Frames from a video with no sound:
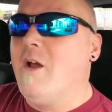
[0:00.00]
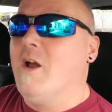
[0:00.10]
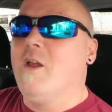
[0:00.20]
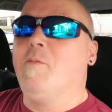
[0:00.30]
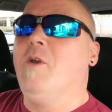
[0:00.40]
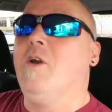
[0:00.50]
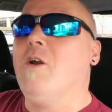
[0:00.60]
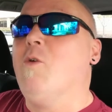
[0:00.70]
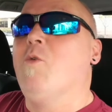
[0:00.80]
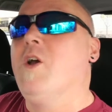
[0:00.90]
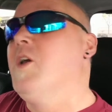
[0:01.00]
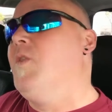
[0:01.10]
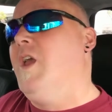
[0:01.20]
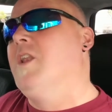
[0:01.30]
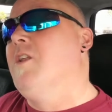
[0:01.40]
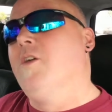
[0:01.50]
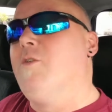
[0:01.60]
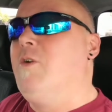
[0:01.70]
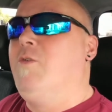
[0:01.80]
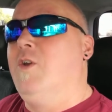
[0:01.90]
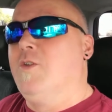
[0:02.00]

I am here with another review.